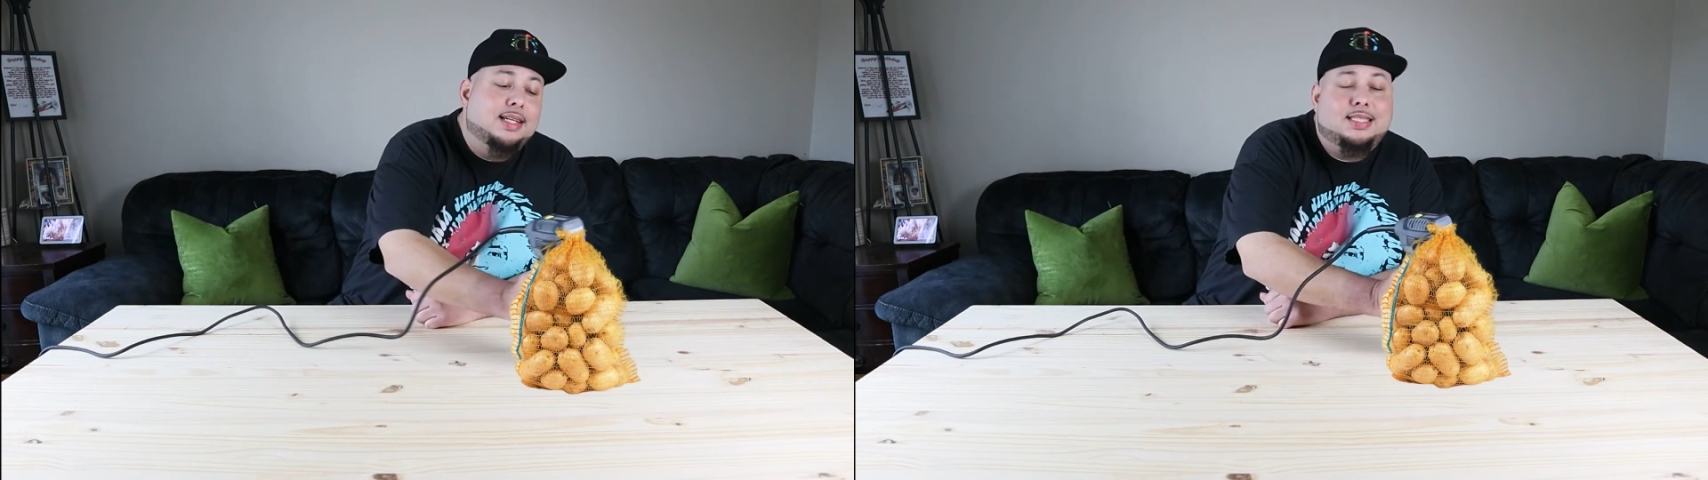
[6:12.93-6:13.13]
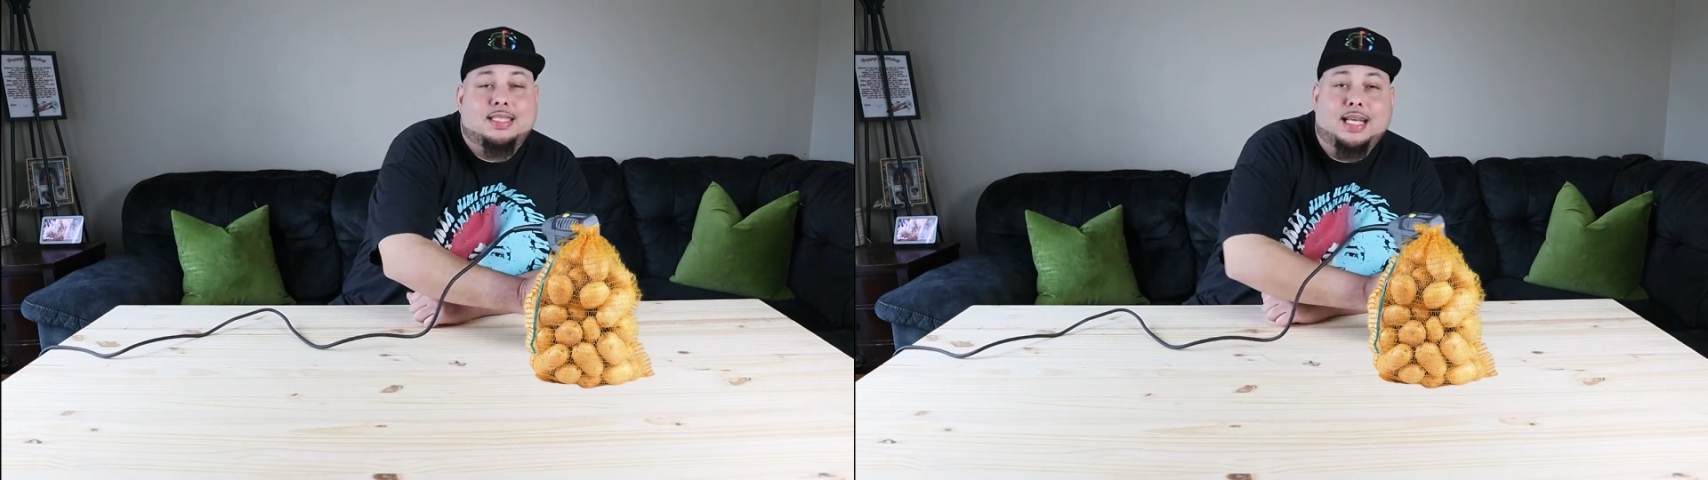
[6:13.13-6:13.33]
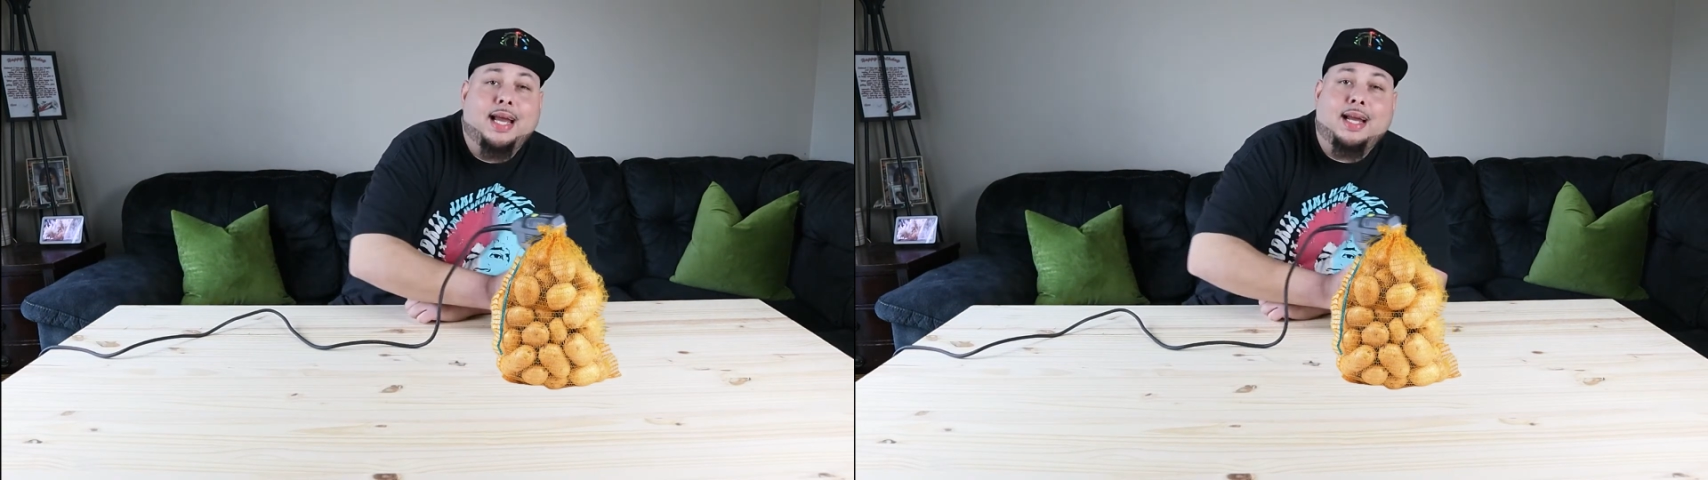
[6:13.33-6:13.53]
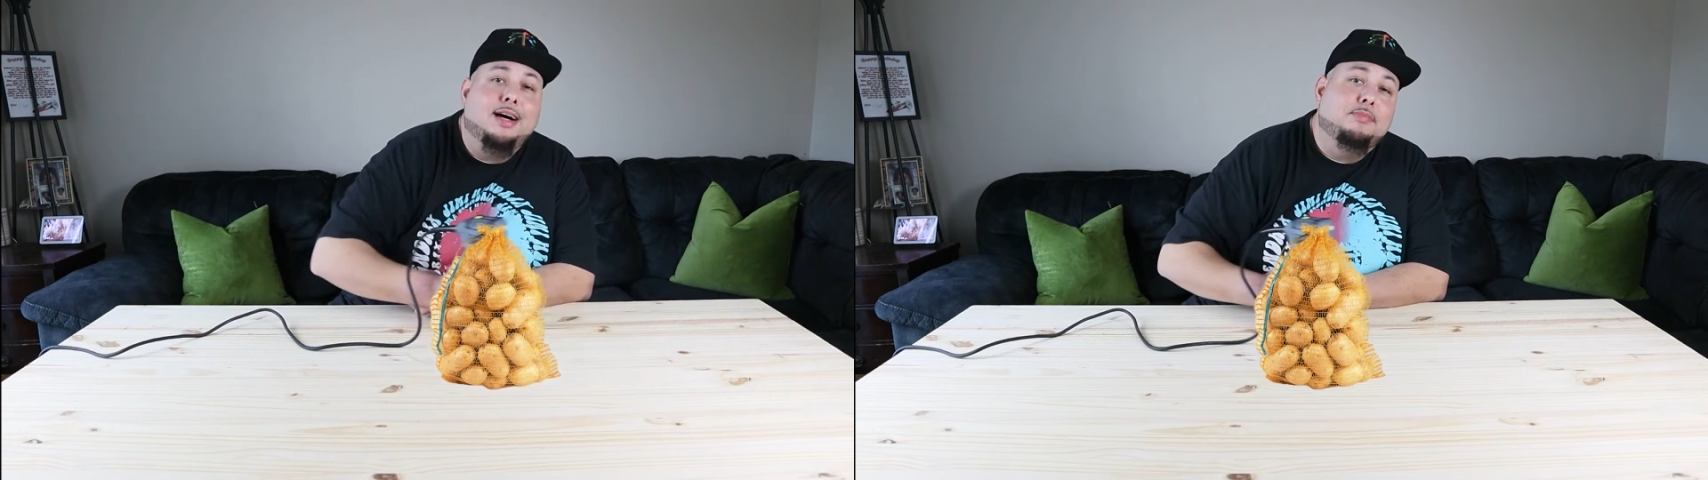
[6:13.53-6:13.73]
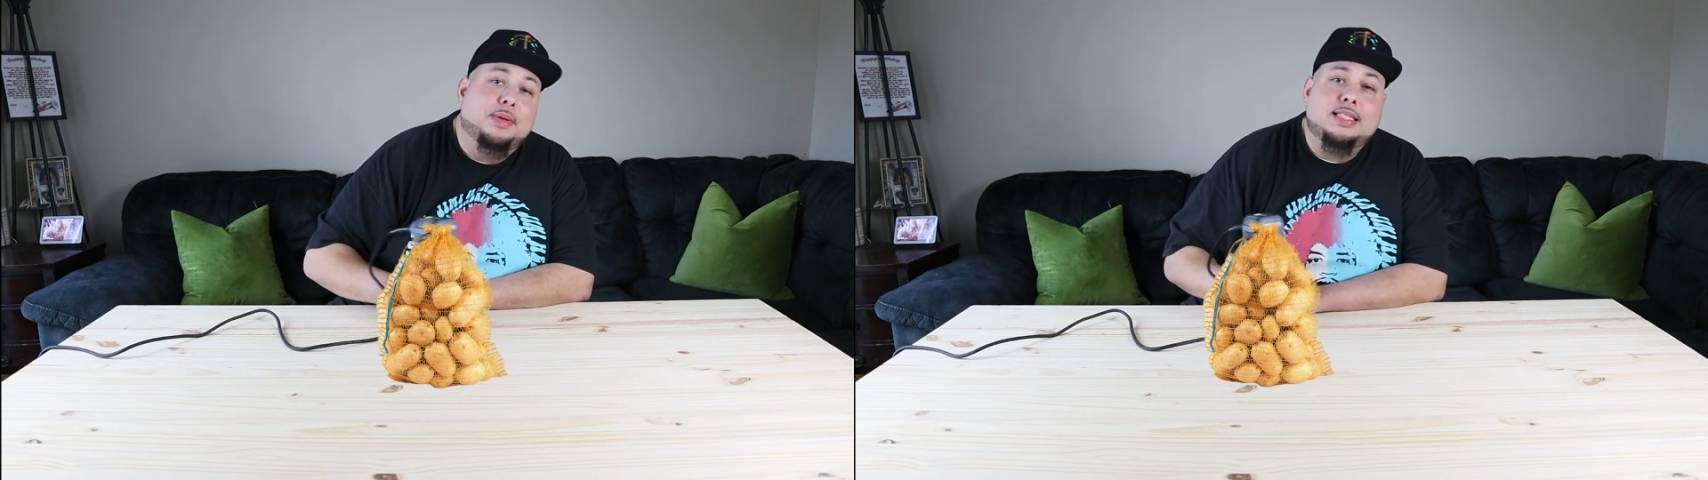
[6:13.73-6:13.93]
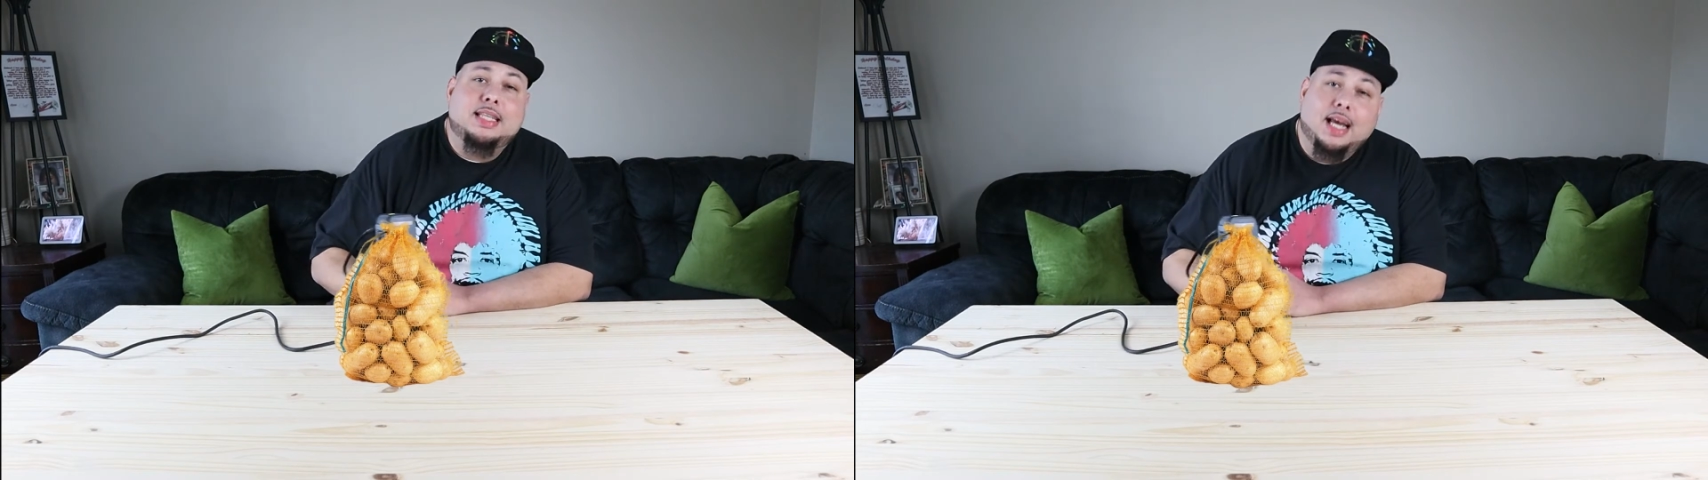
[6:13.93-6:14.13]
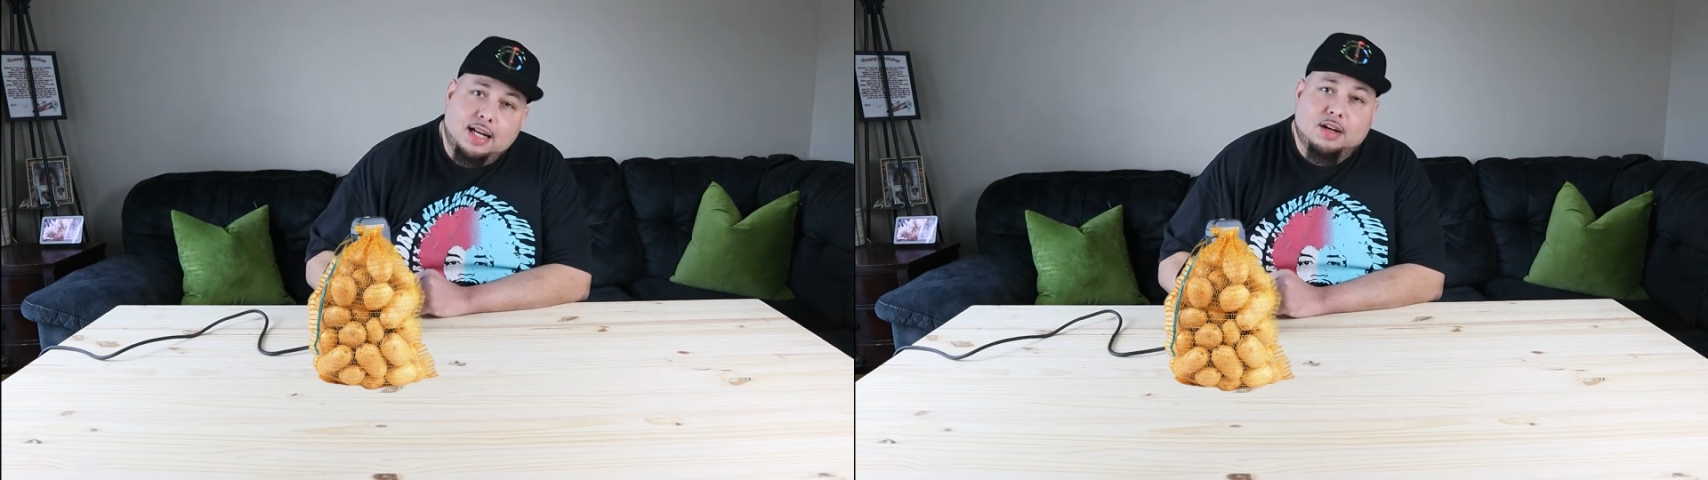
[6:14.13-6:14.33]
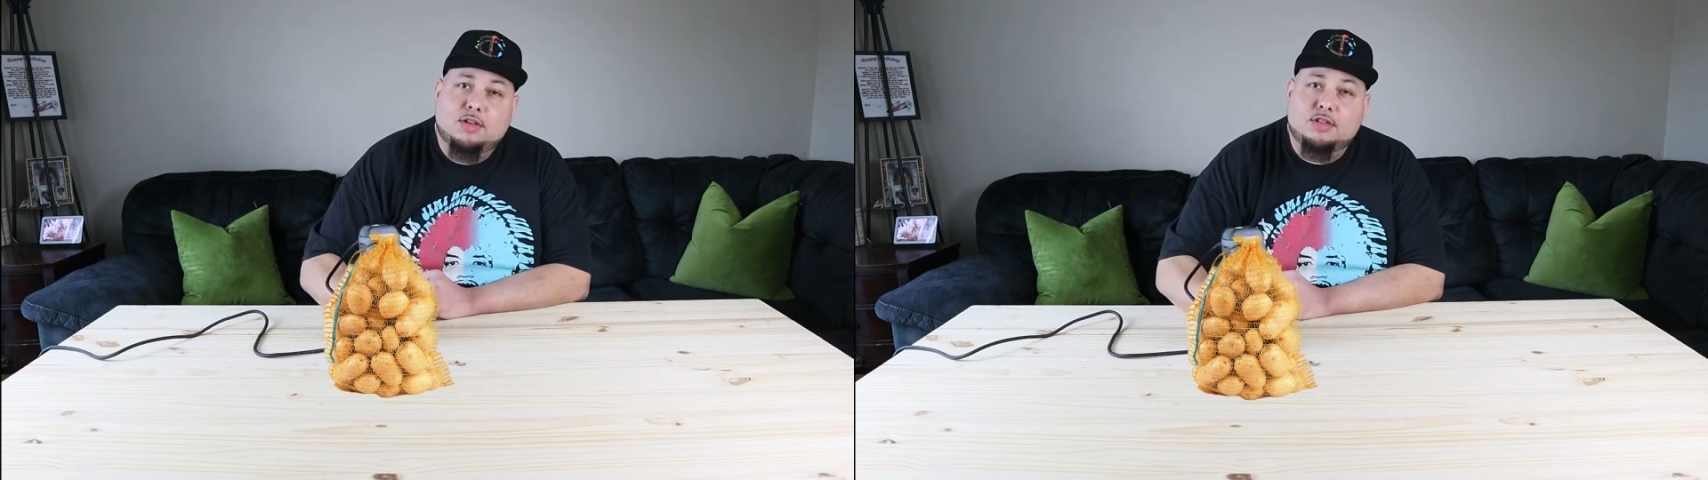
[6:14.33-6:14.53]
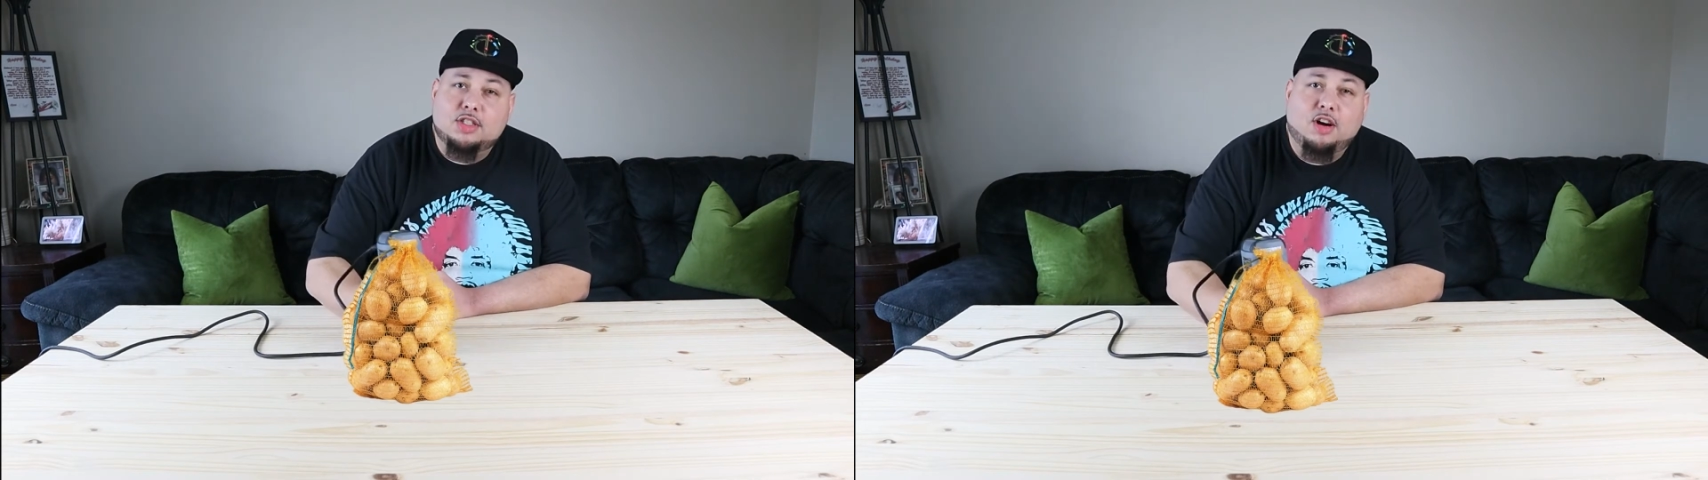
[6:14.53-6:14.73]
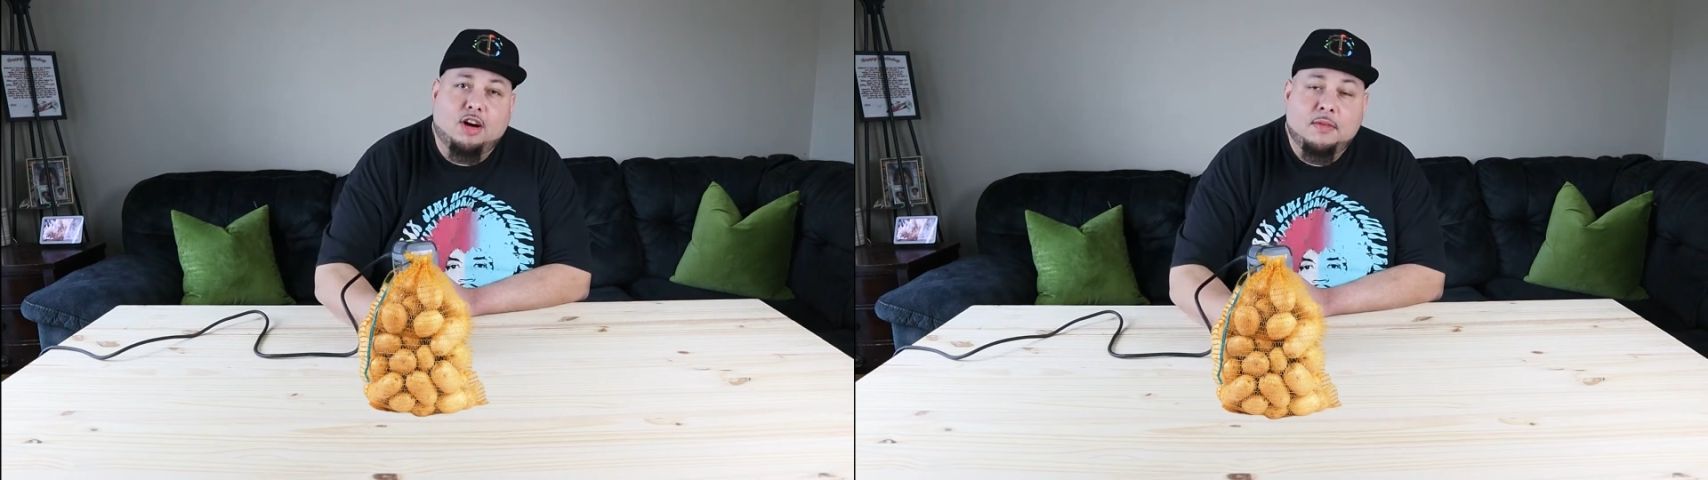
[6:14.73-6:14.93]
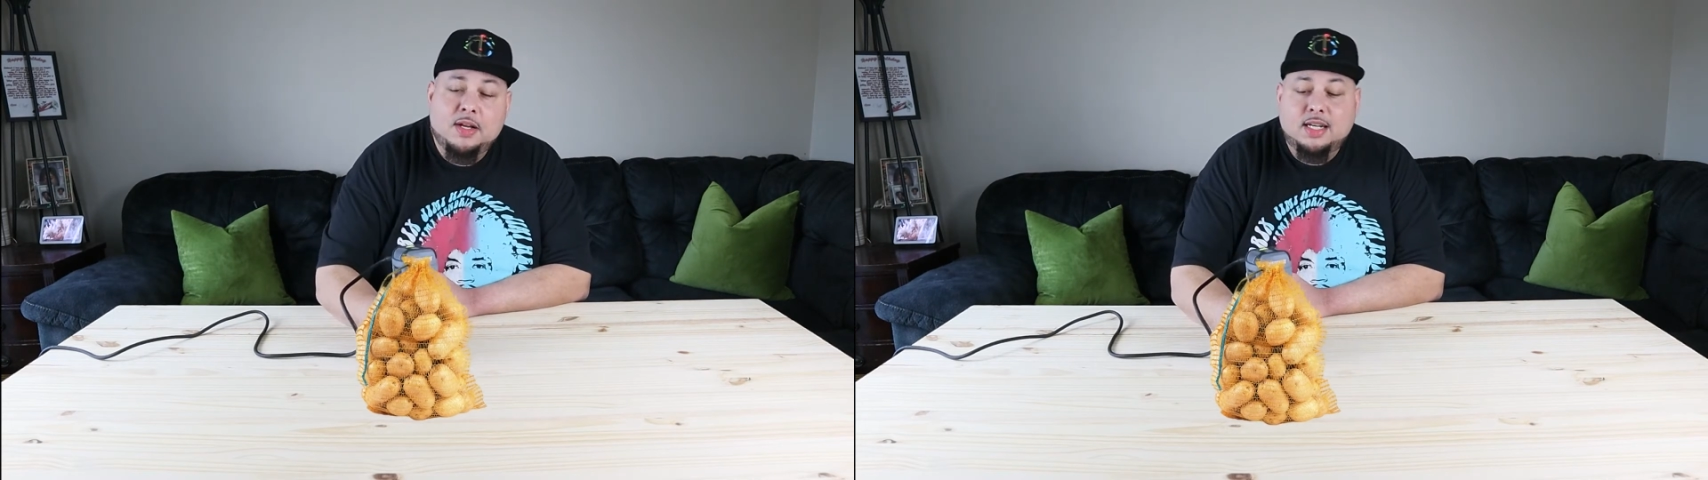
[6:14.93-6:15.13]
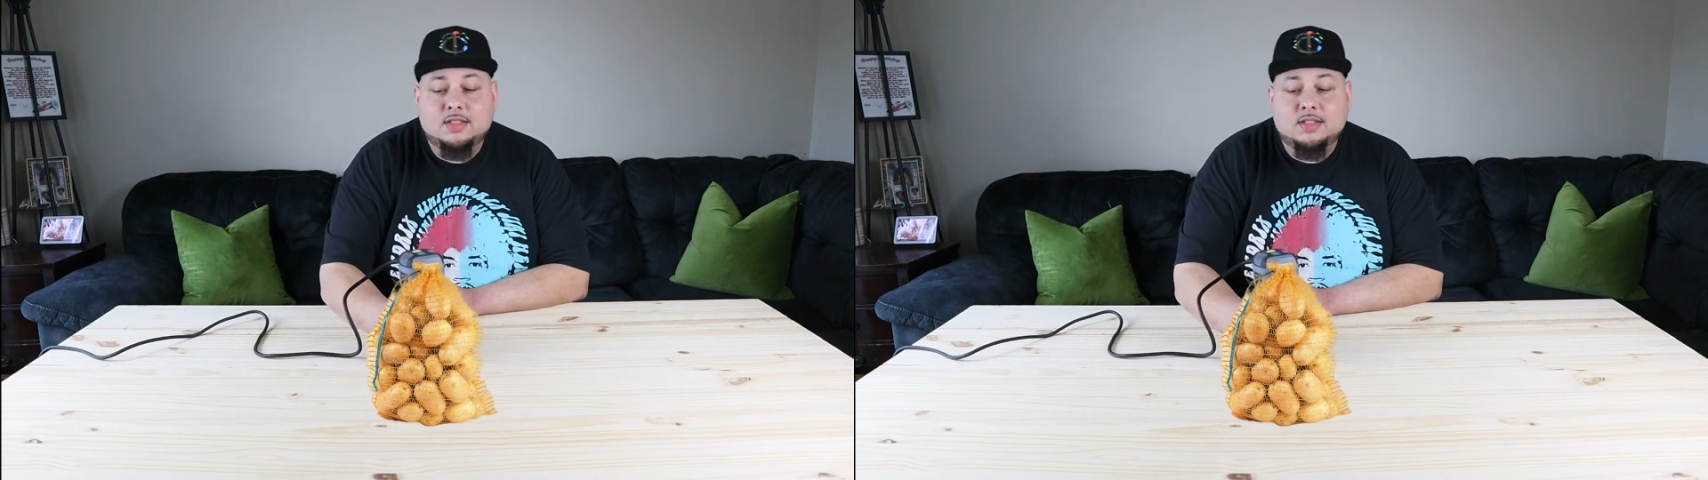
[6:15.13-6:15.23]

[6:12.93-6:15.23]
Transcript: sack of potatoes, y'all.